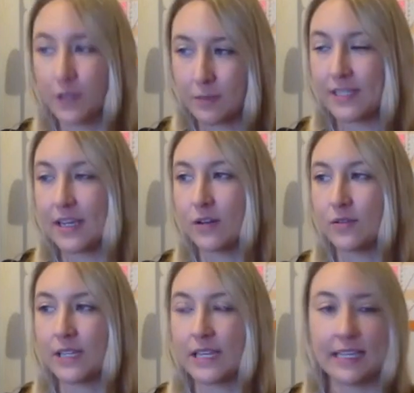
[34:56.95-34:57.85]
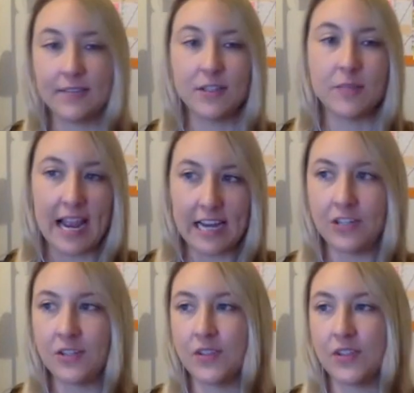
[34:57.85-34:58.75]
themselves, it gives them
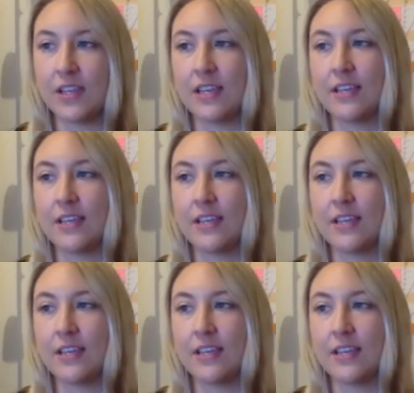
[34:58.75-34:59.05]
agency.